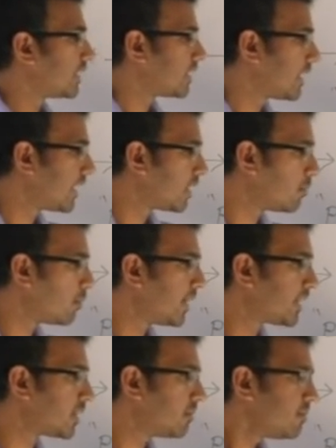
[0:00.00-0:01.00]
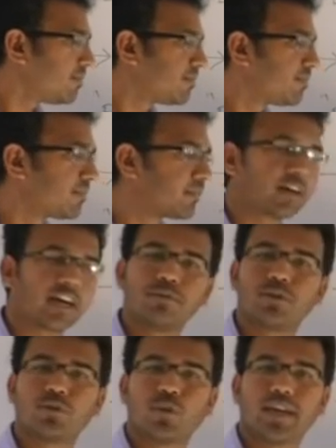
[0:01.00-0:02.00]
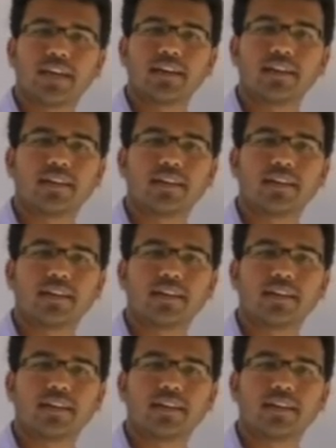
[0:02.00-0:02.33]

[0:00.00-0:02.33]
Here momentum comes where?